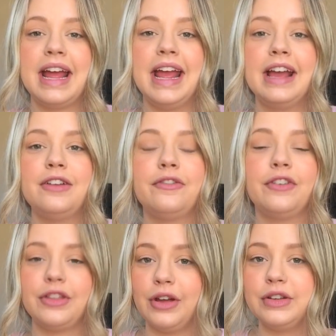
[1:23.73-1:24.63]
and
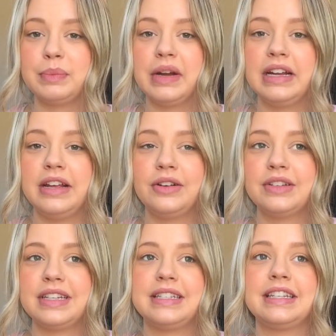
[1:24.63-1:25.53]
for those
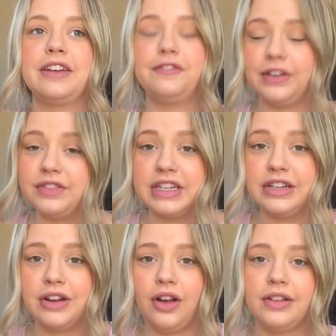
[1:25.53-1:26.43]
prenatals it's like
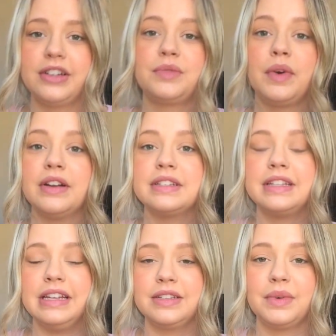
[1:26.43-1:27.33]
$15, whereas
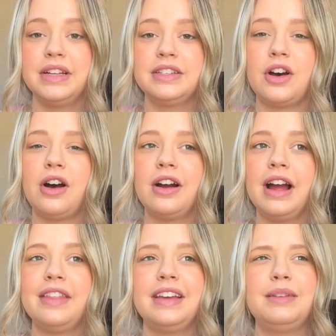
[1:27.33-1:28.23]
these ones are
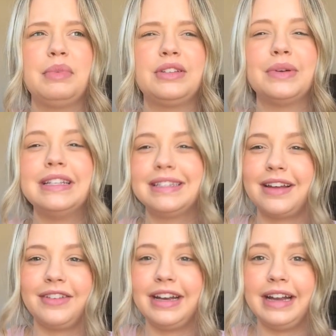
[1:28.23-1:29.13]
I think between
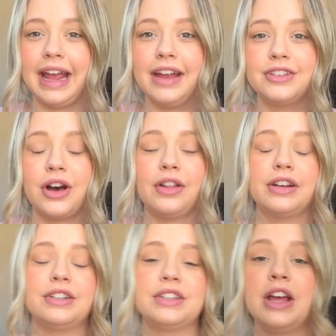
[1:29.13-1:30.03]
$7 and
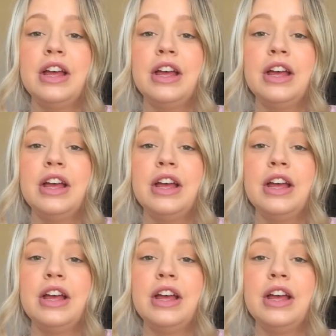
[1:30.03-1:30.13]
$8.